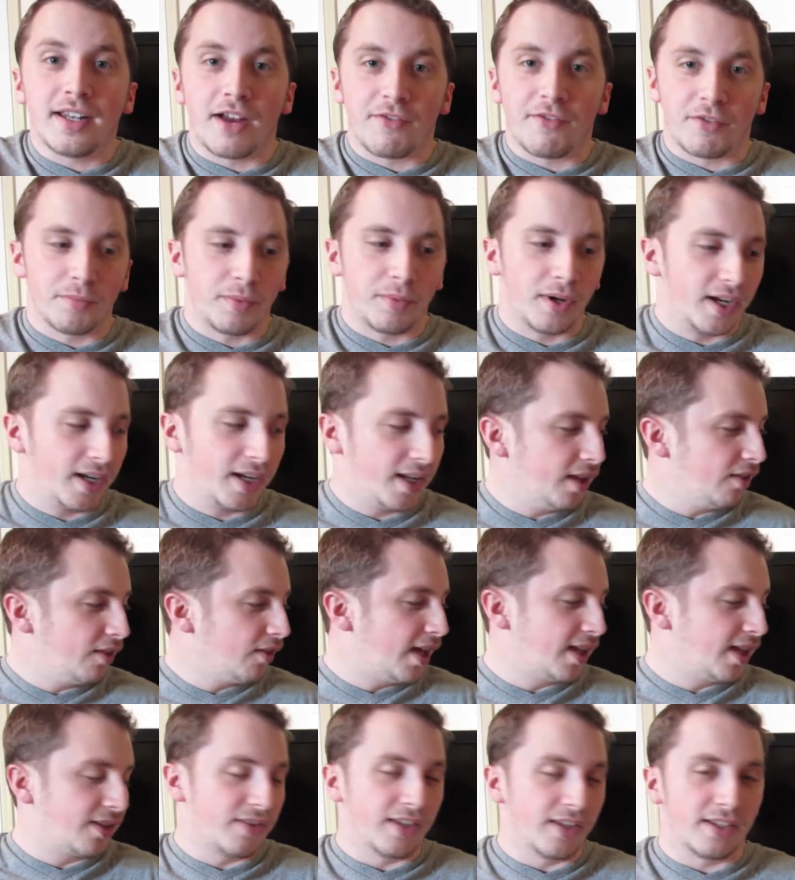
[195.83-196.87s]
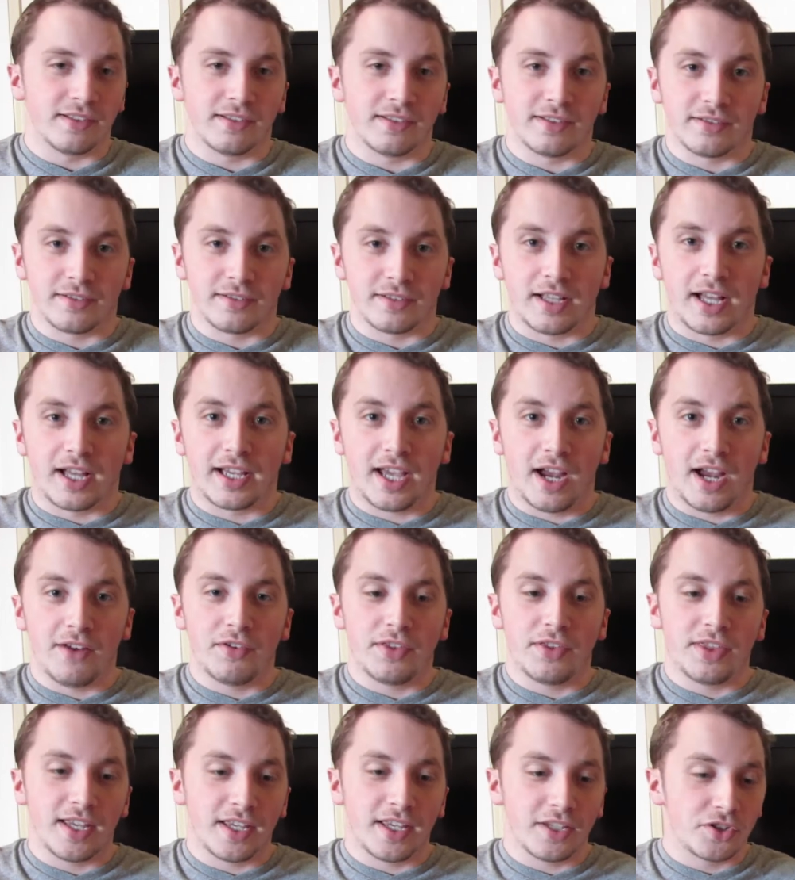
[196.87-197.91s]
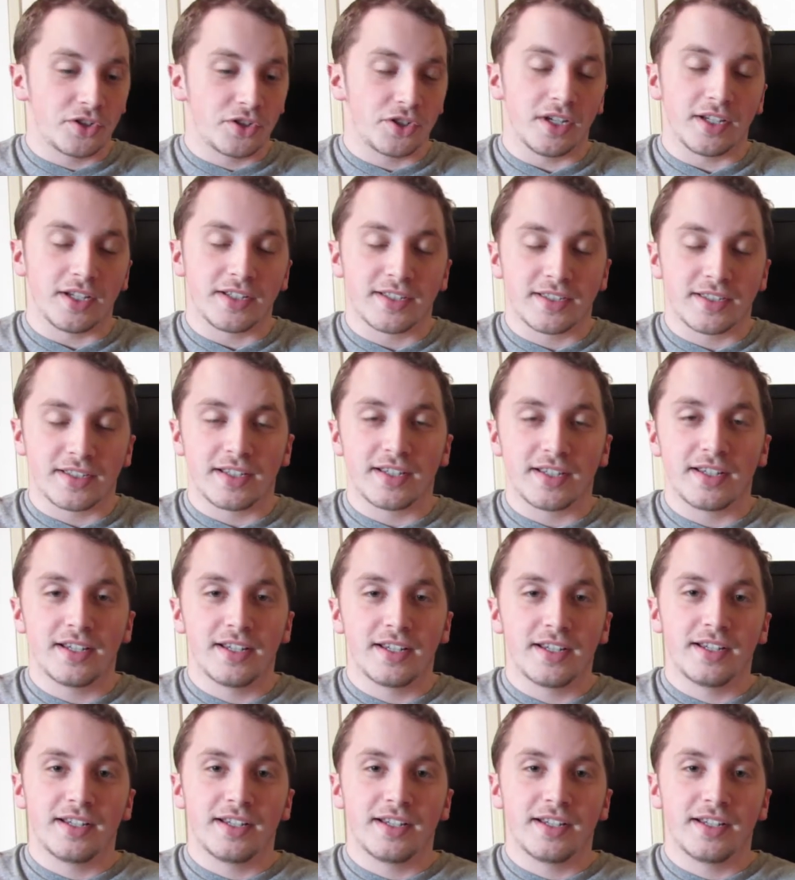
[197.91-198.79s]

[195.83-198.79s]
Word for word: everybody like the, like everything is just